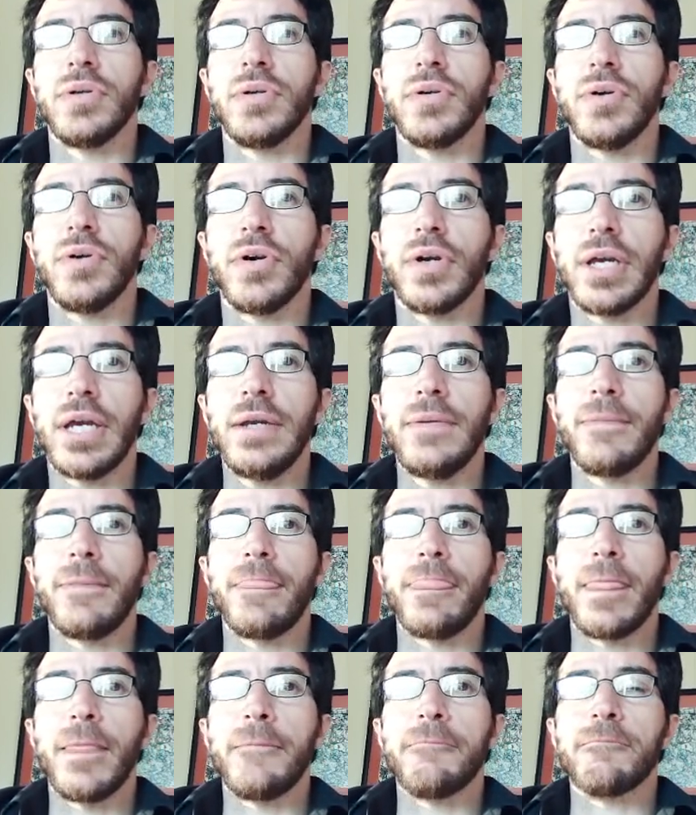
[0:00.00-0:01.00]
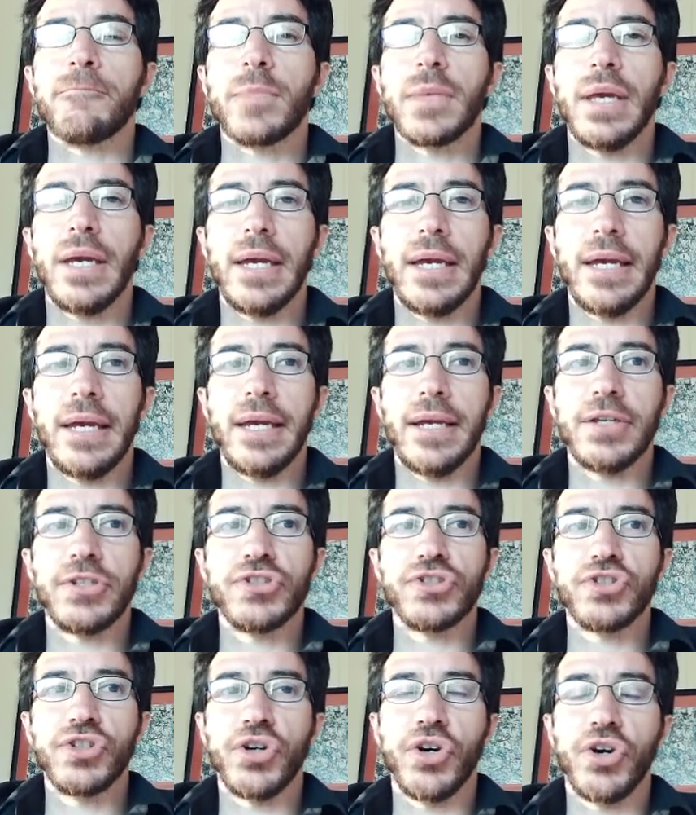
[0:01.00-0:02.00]
Okay,
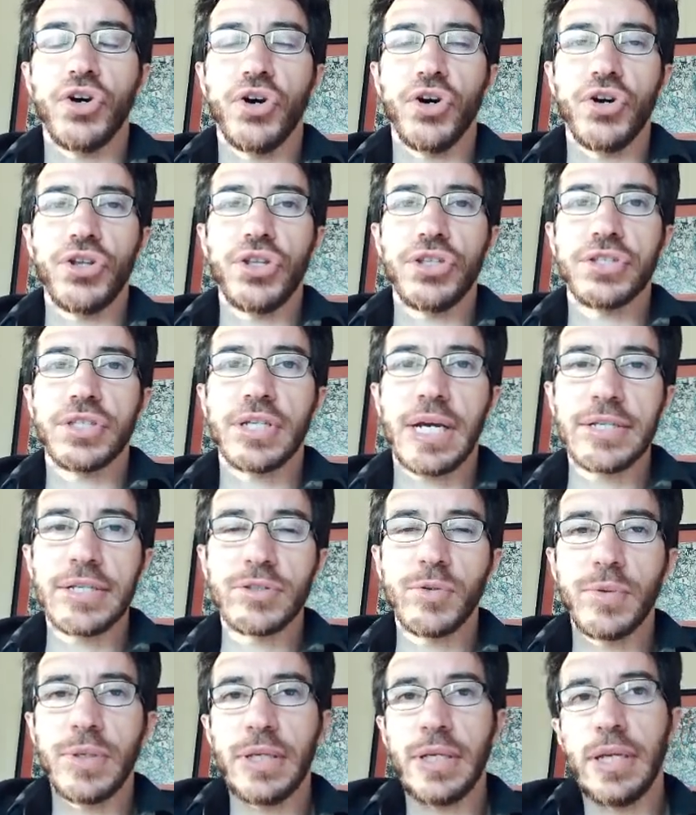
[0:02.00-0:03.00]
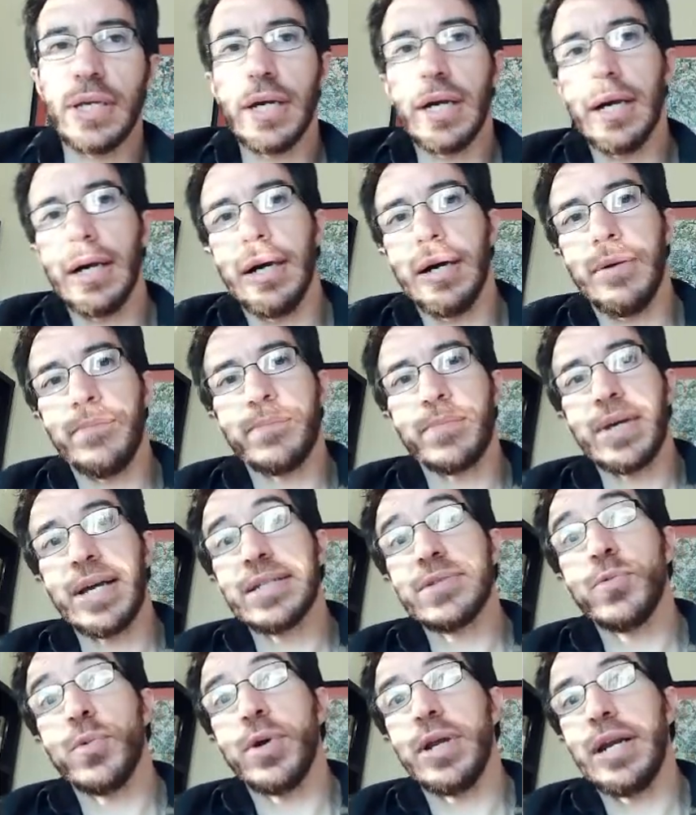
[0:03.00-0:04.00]
so it has to be I
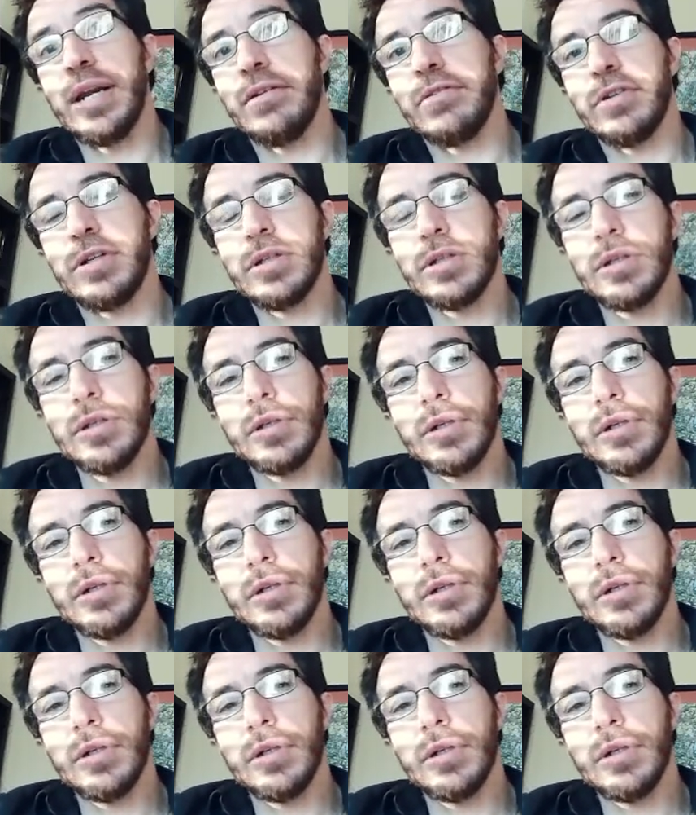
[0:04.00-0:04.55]
guess wherever